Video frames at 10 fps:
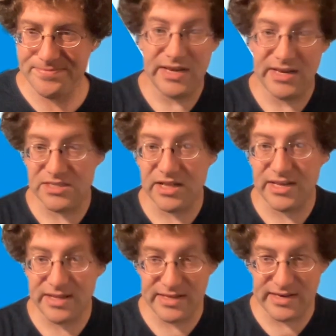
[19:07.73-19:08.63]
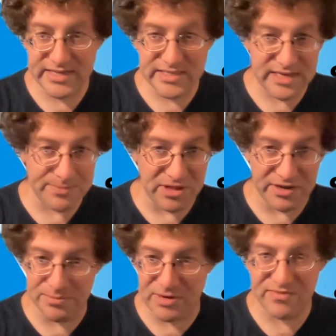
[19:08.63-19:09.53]
It is likely the next step
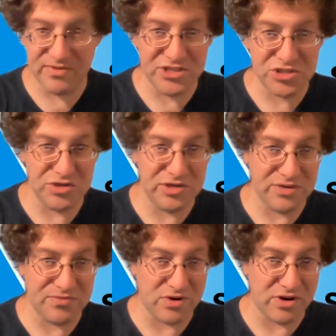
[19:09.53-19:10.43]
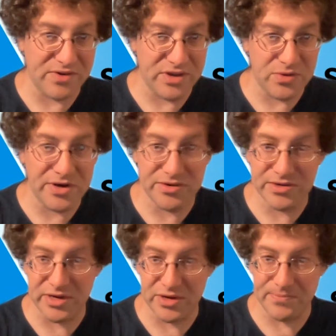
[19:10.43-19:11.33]
along the marvelous journey of wherever you are here to
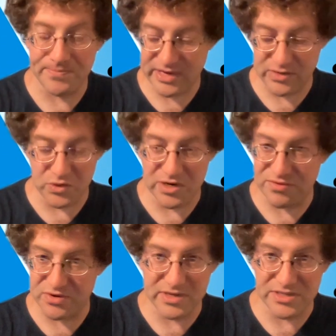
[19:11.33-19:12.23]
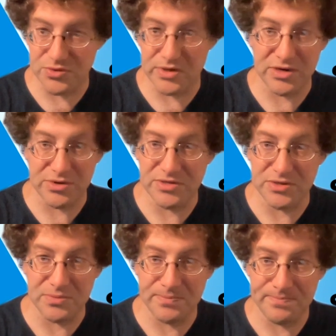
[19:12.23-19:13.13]
go and whatever it is you are here to
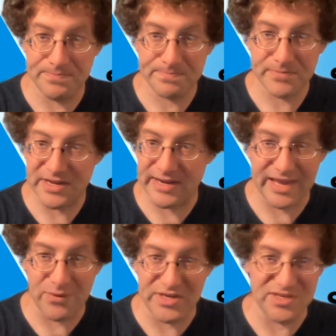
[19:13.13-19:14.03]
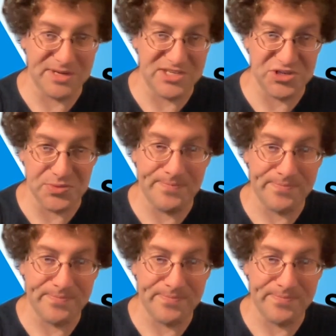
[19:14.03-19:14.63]
do. And I can't wait to meet you.